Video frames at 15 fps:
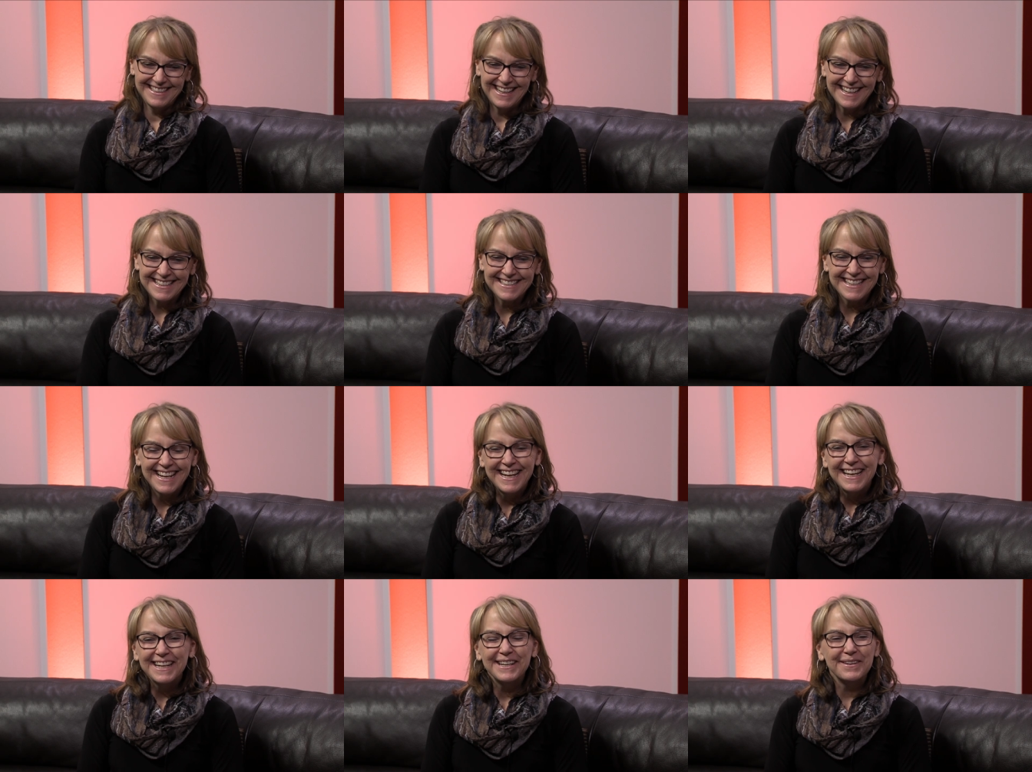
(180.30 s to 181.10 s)
yes.
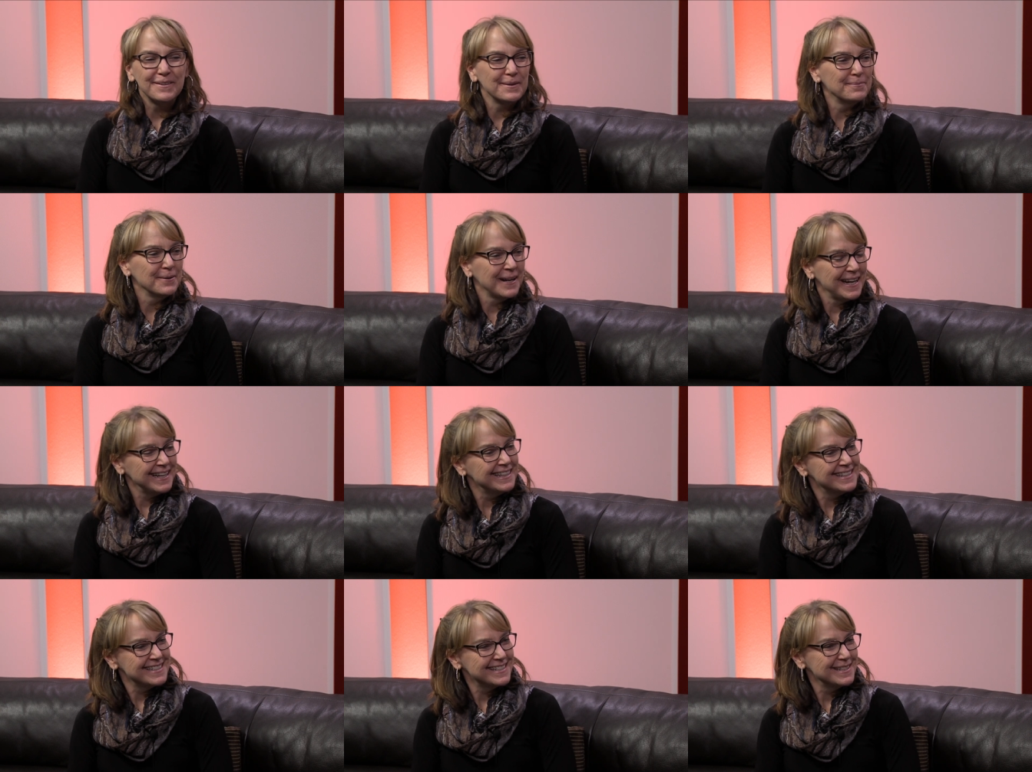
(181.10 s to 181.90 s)
You know, the brain
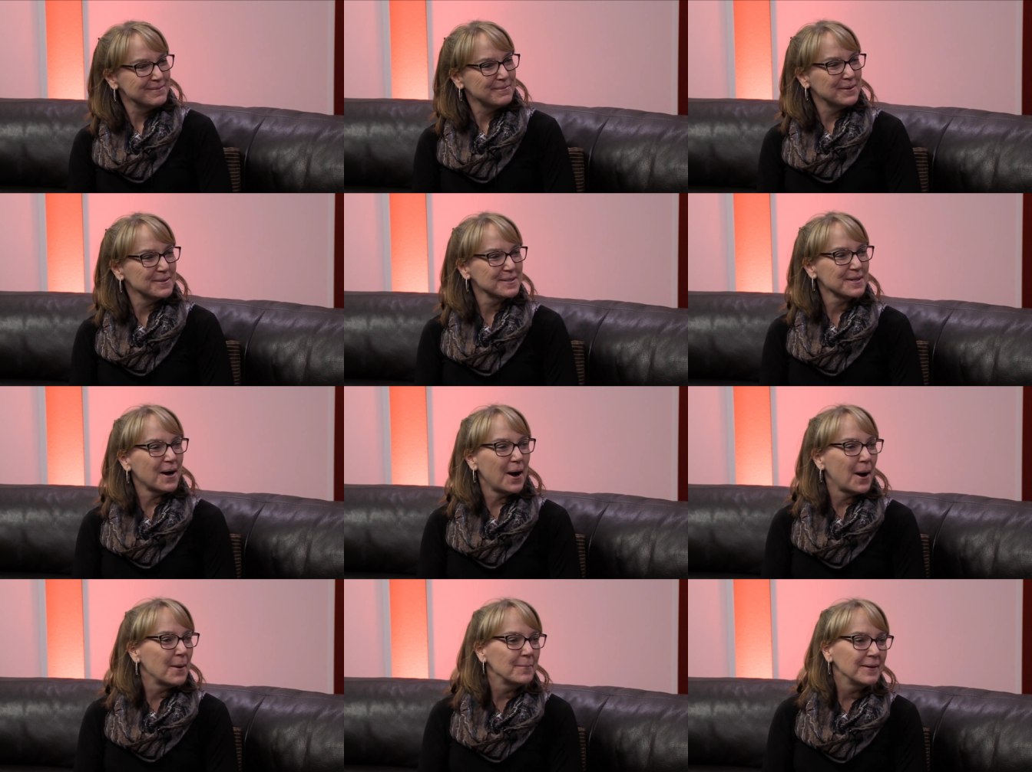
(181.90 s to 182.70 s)
is the most
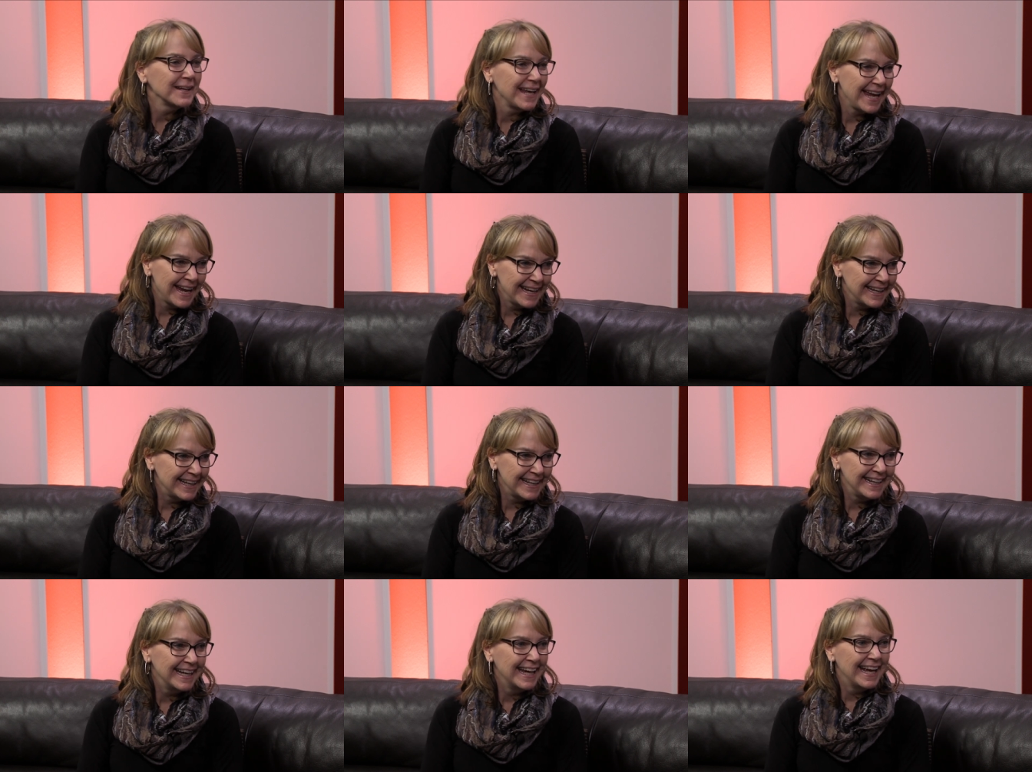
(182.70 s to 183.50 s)

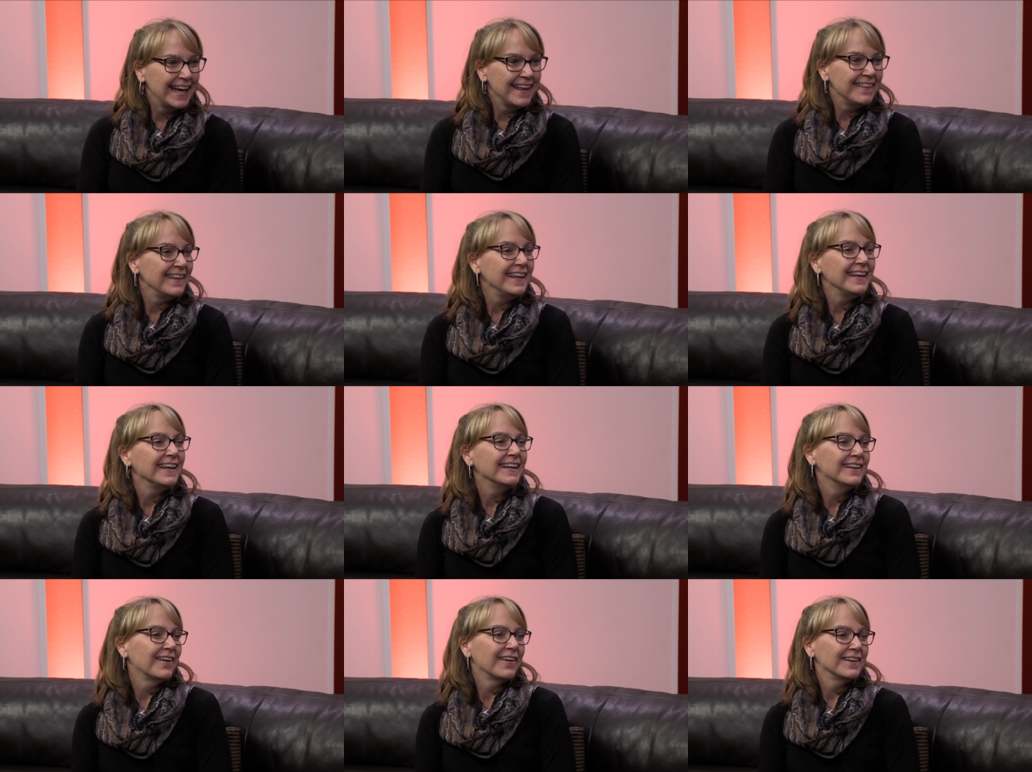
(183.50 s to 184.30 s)
complicated thing
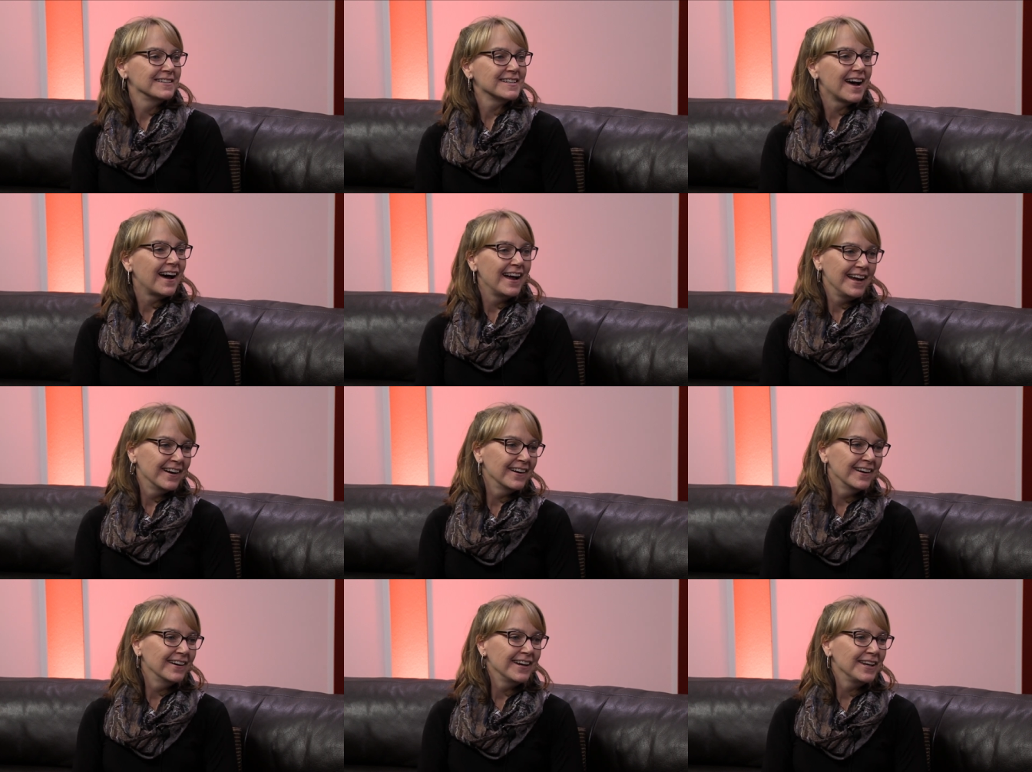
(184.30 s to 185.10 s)
in our
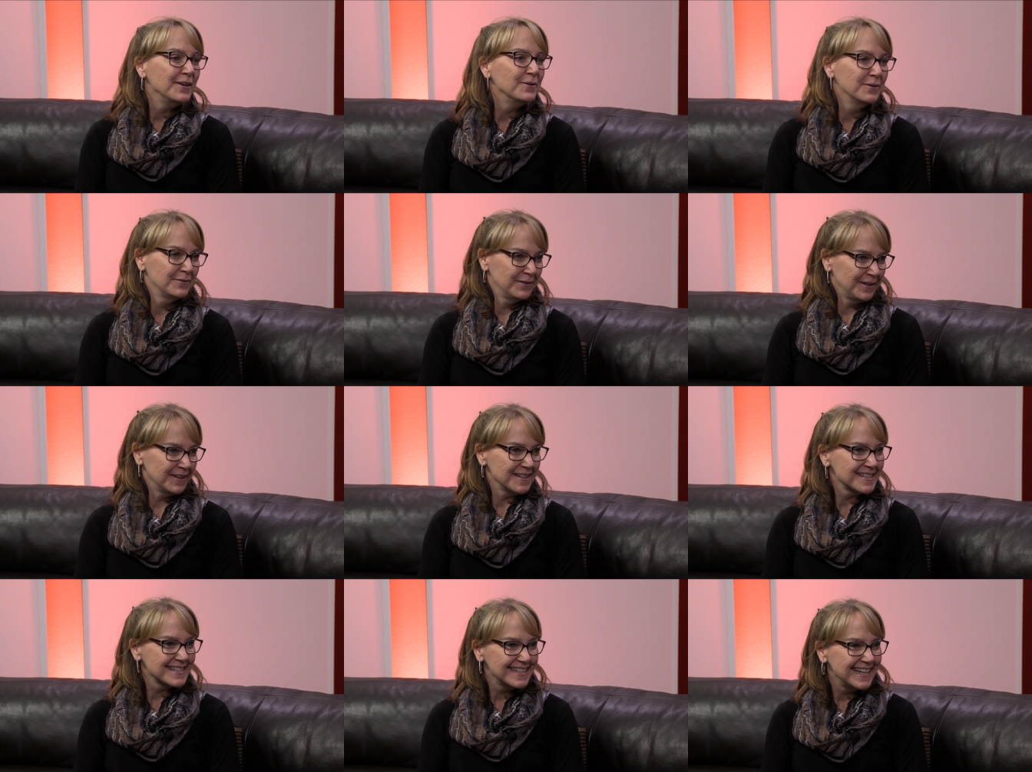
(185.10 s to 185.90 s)
entire
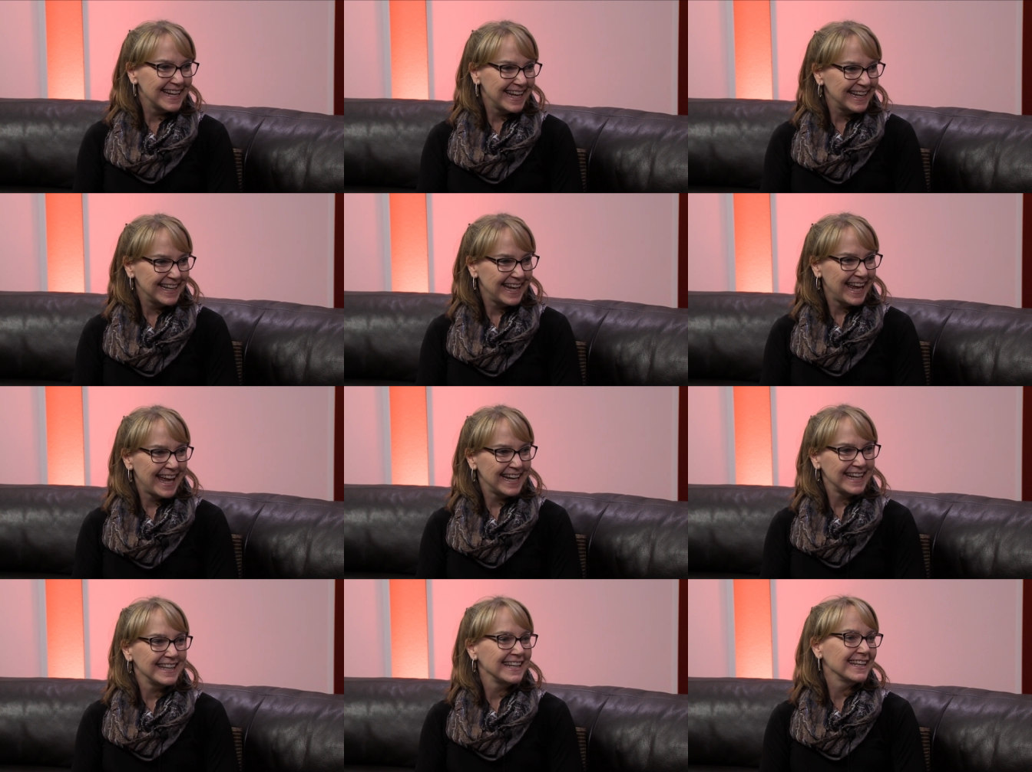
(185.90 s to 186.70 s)
universe, and in
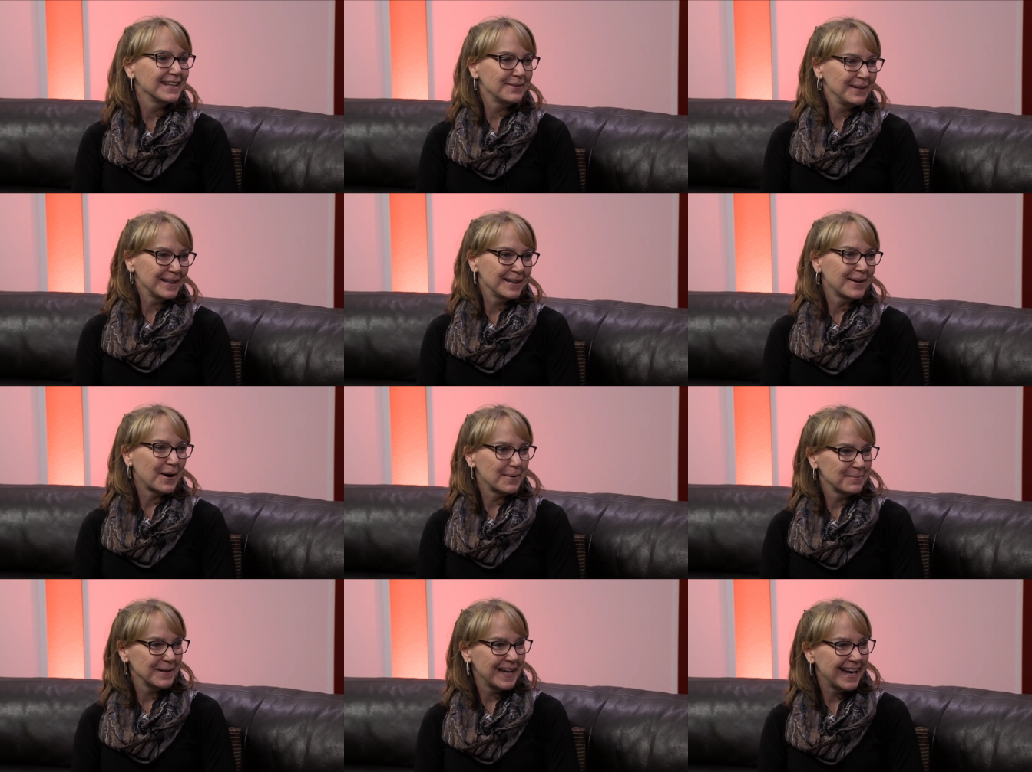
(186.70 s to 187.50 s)
anything that we can
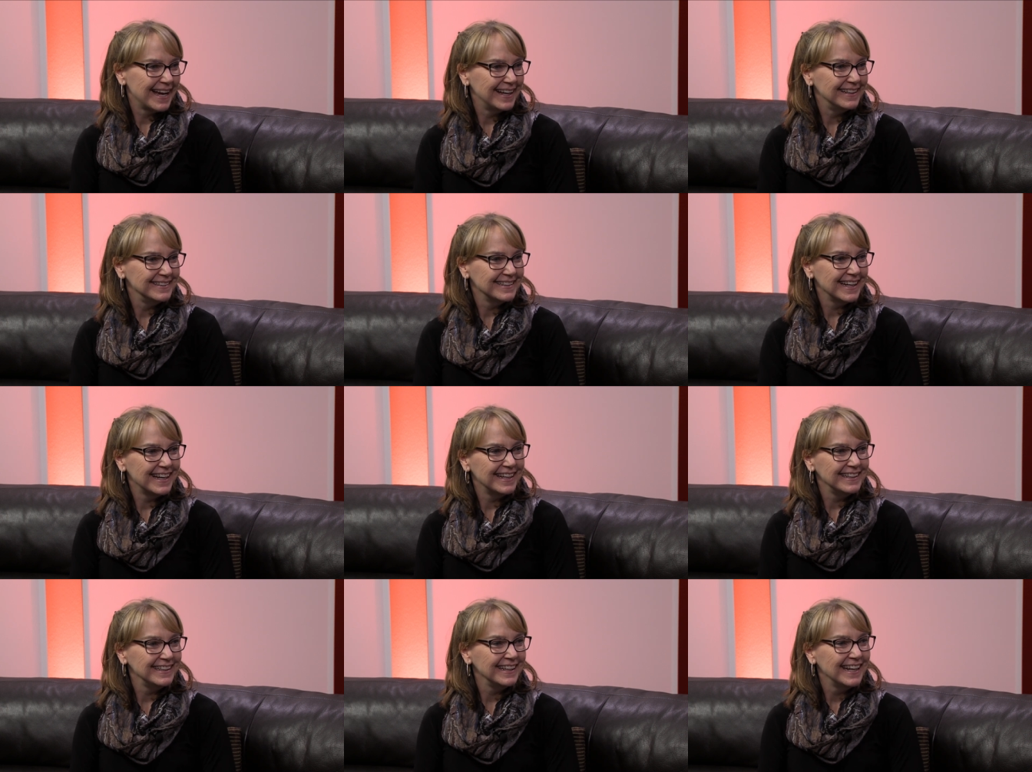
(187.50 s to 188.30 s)
comprehend.
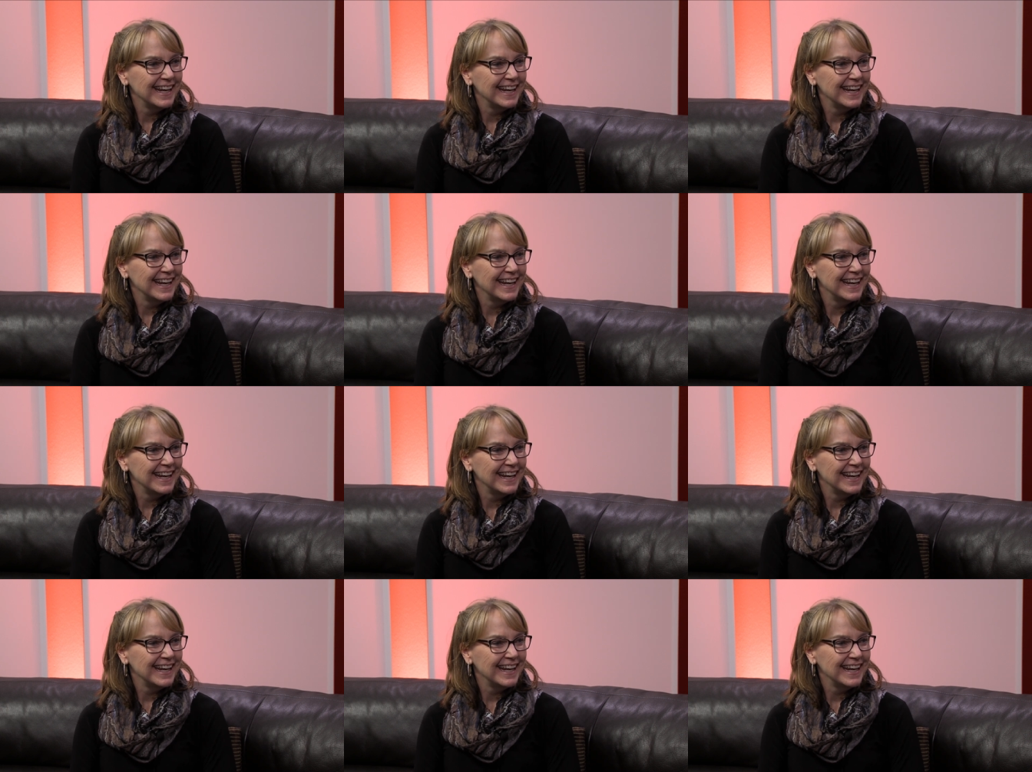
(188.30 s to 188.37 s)
And,